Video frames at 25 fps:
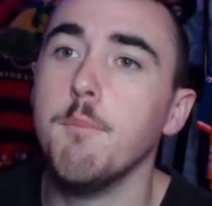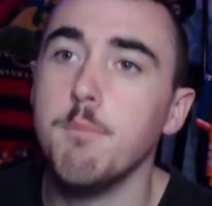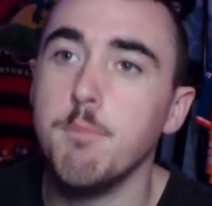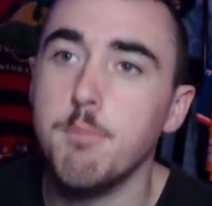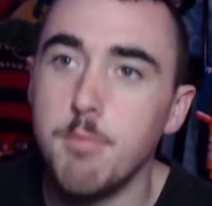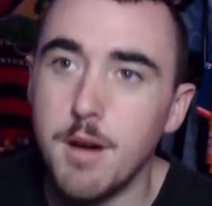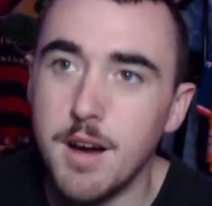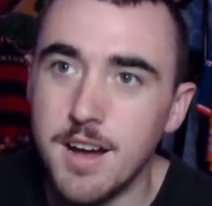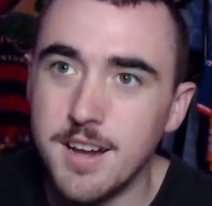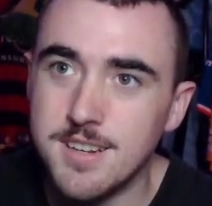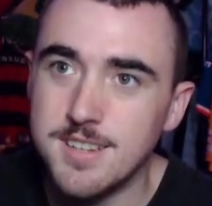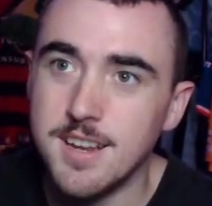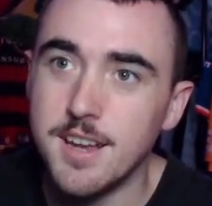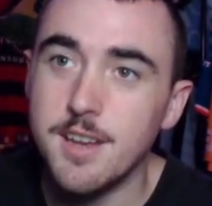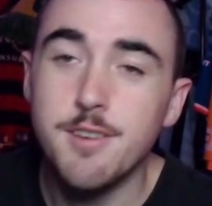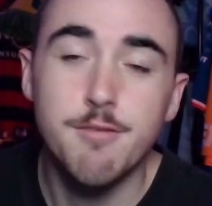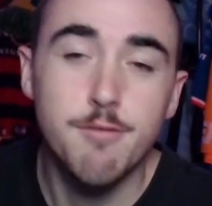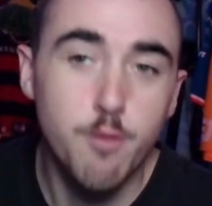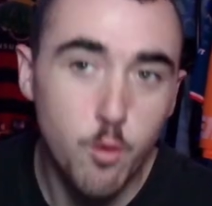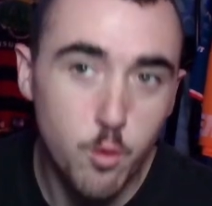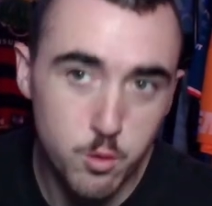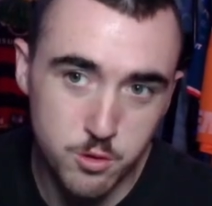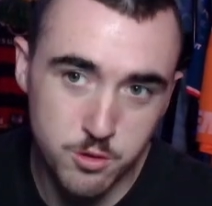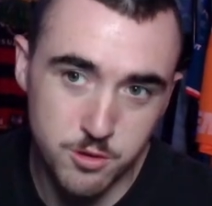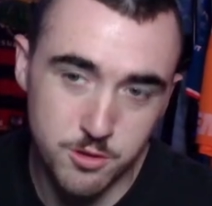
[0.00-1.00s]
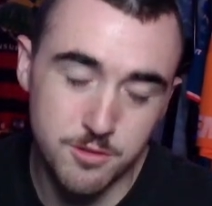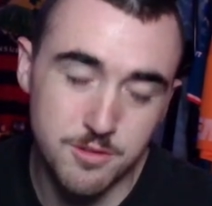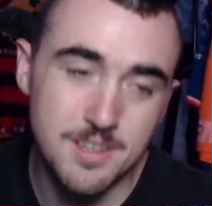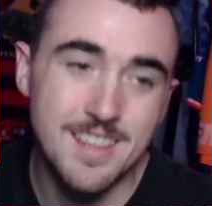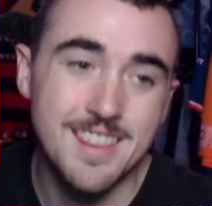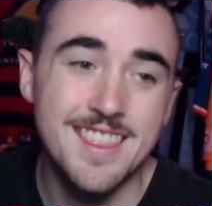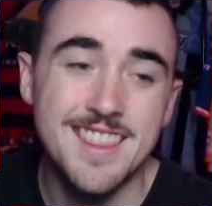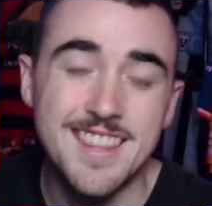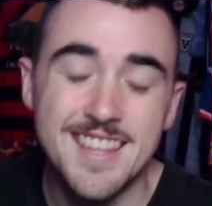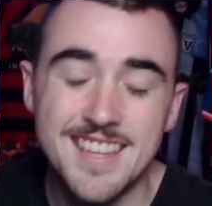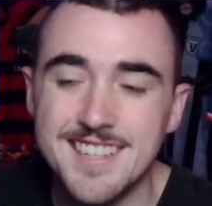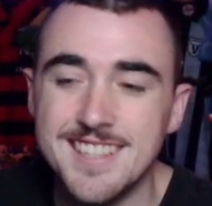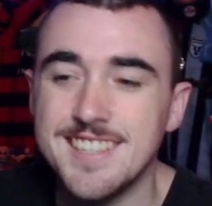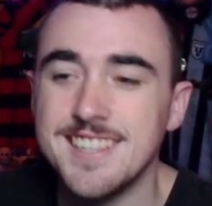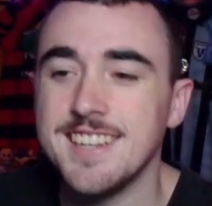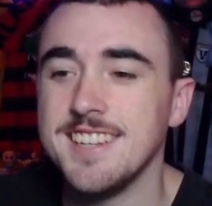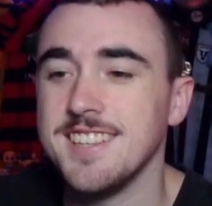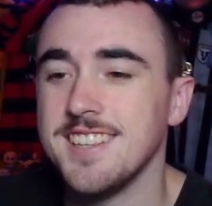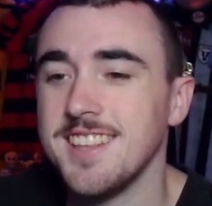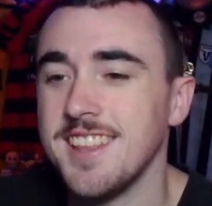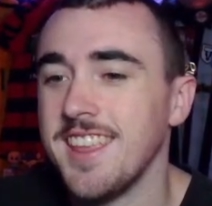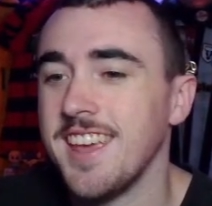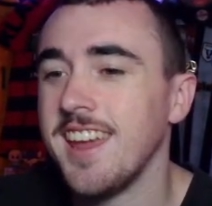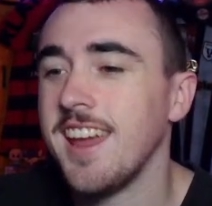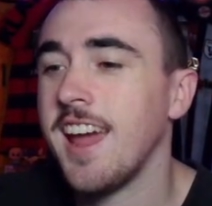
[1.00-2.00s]
But unfortunately, this
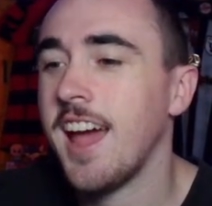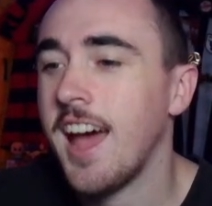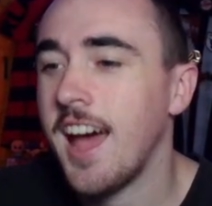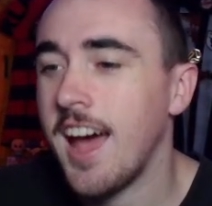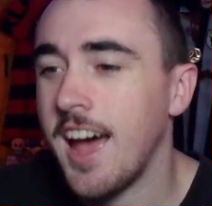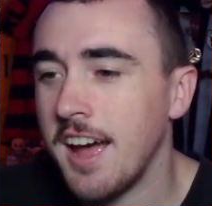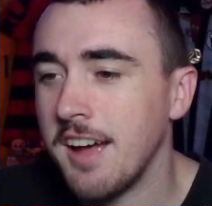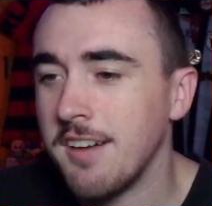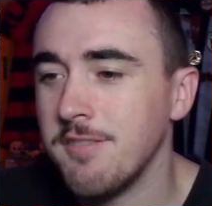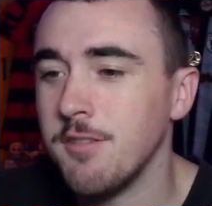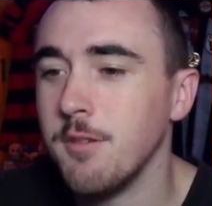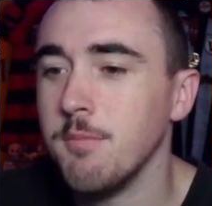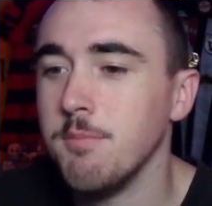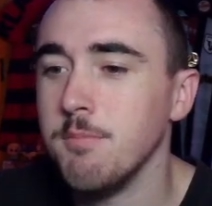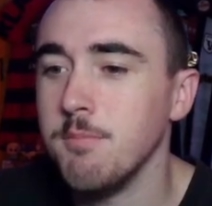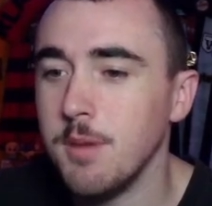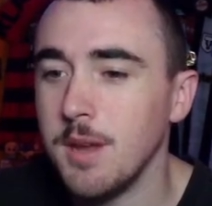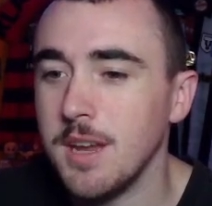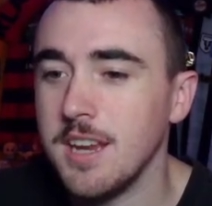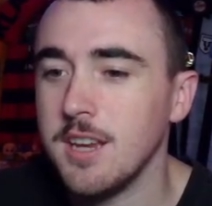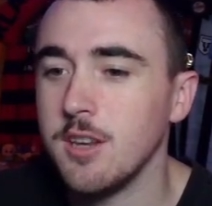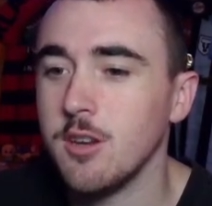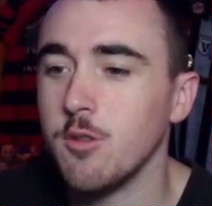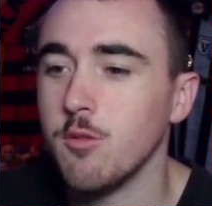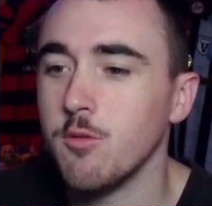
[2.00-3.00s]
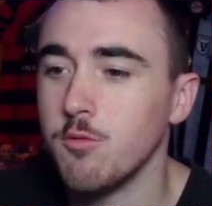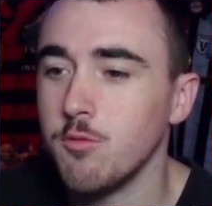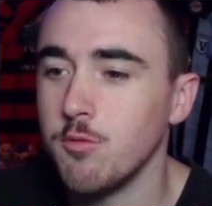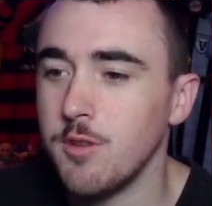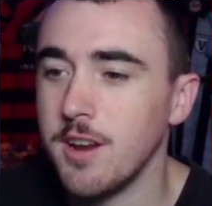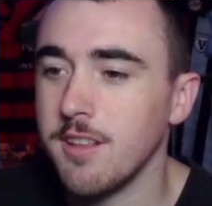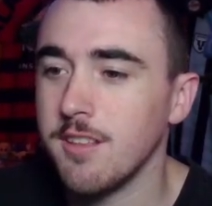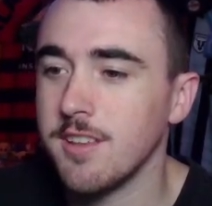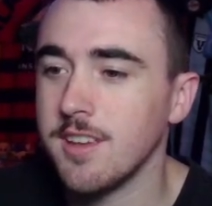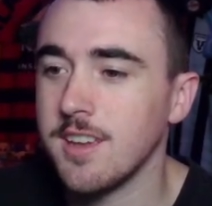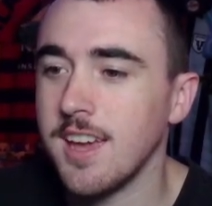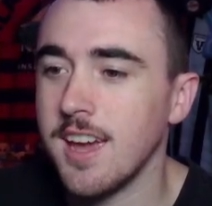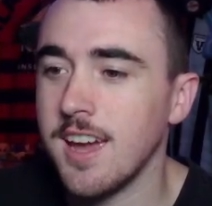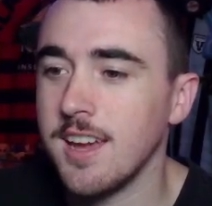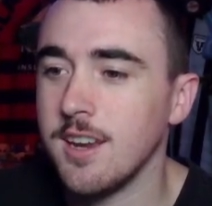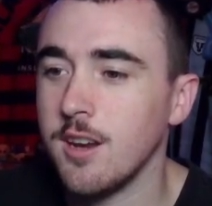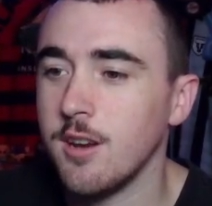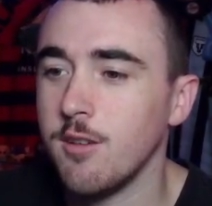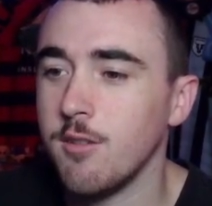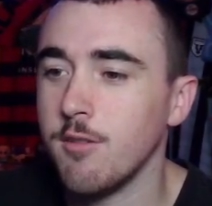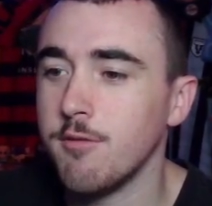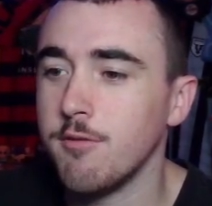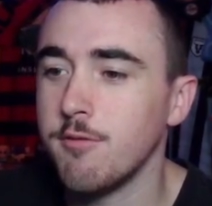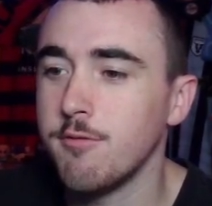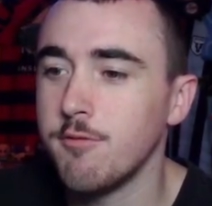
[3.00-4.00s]
season, they have been
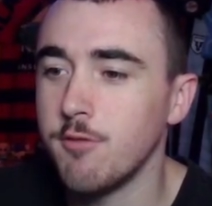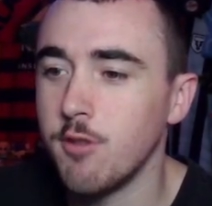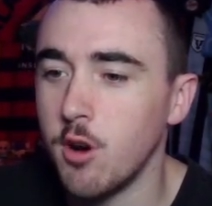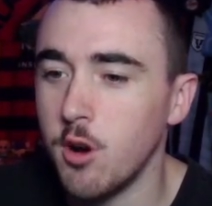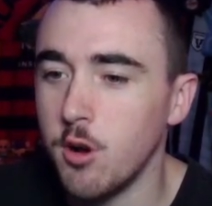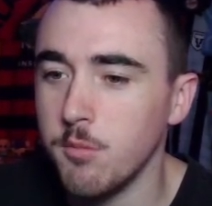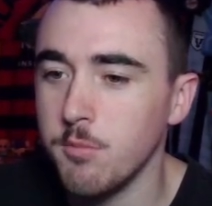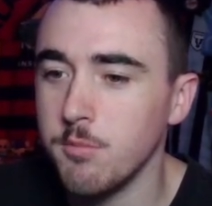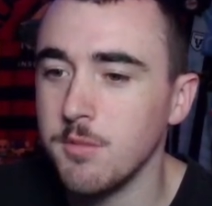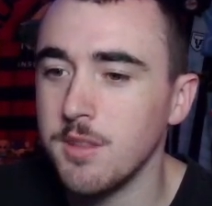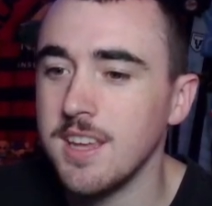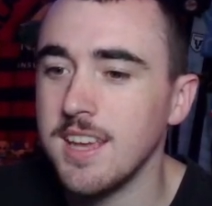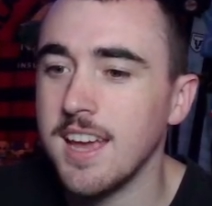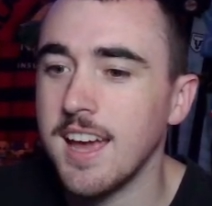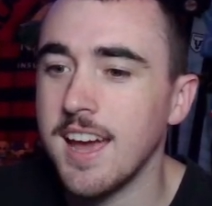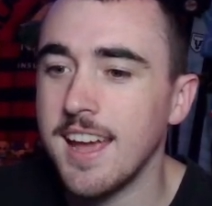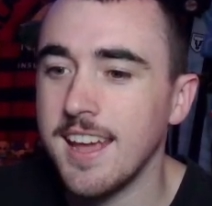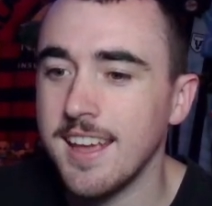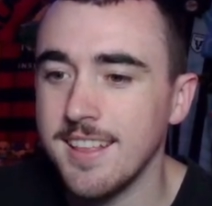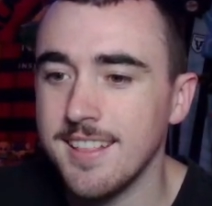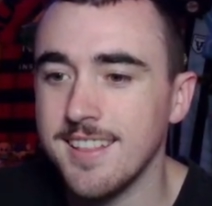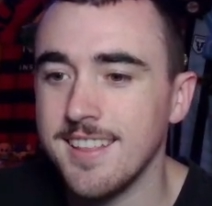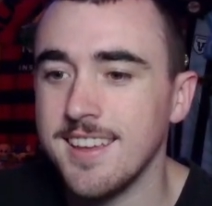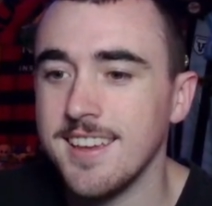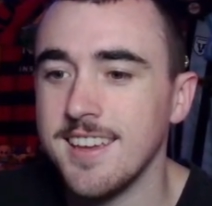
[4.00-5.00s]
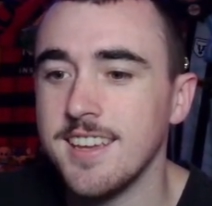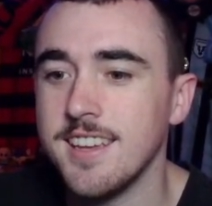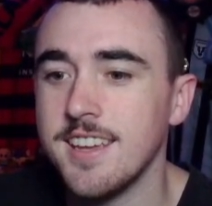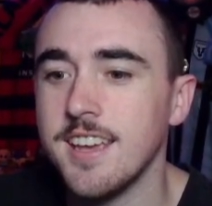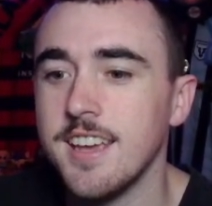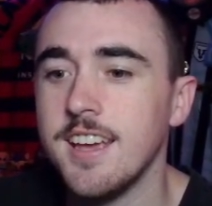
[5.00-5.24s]
relegated from the A-League.